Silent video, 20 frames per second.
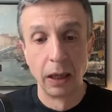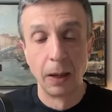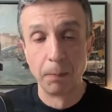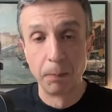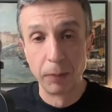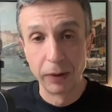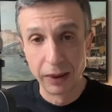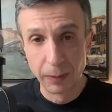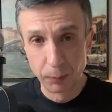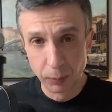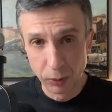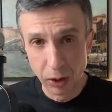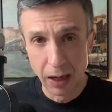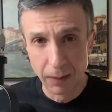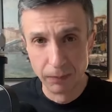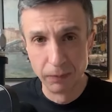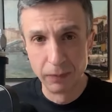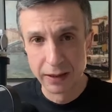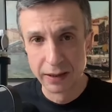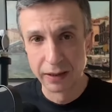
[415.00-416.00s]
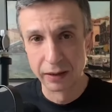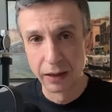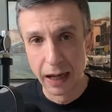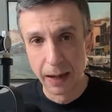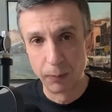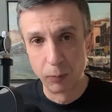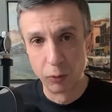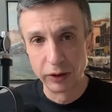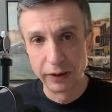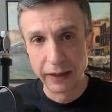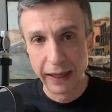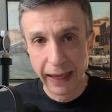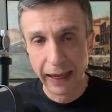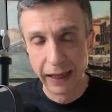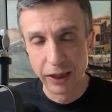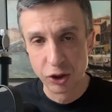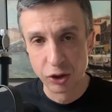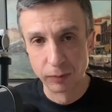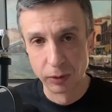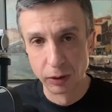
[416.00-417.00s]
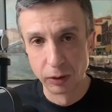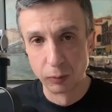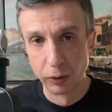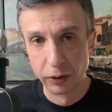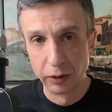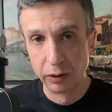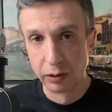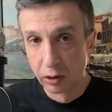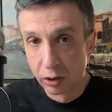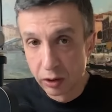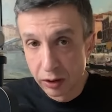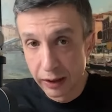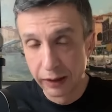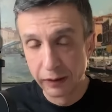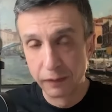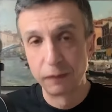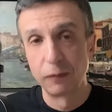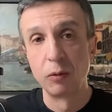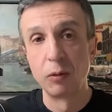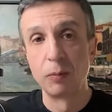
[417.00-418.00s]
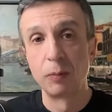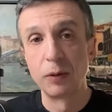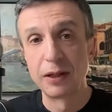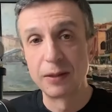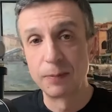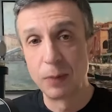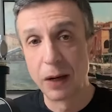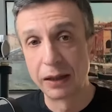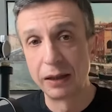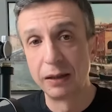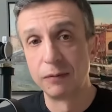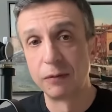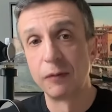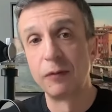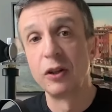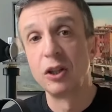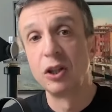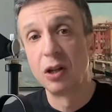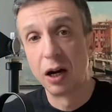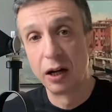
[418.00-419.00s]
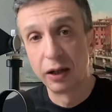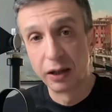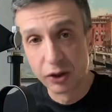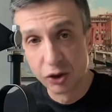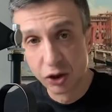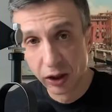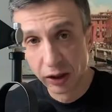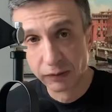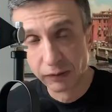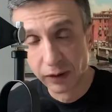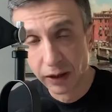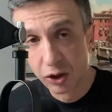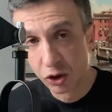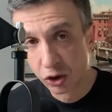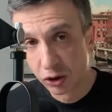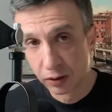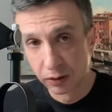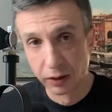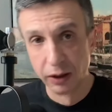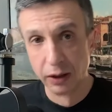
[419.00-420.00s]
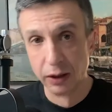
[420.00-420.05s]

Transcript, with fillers: But the problem is a lot more tangible when you look at it from the perspective of a younger generation.